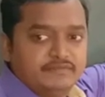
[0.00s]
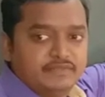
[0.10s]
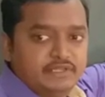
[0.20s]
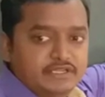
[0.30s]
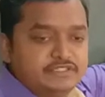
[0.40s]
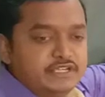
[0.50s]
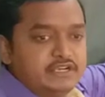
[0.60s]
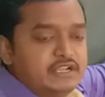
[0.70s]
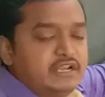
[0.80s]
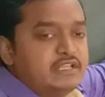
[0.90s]
In
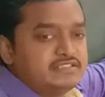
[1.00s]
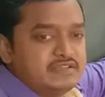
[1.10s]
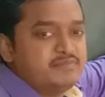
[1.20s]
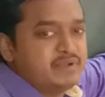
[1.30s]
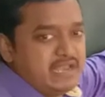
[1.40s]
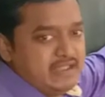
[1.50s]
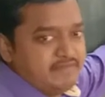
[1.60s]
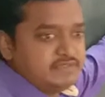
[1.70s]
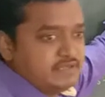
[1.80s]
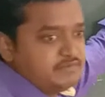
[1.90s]
general, simple language I
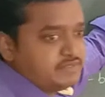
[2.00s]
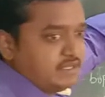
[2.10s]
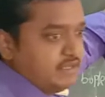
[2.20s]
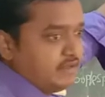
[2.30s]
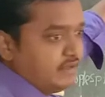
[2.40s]
am saying.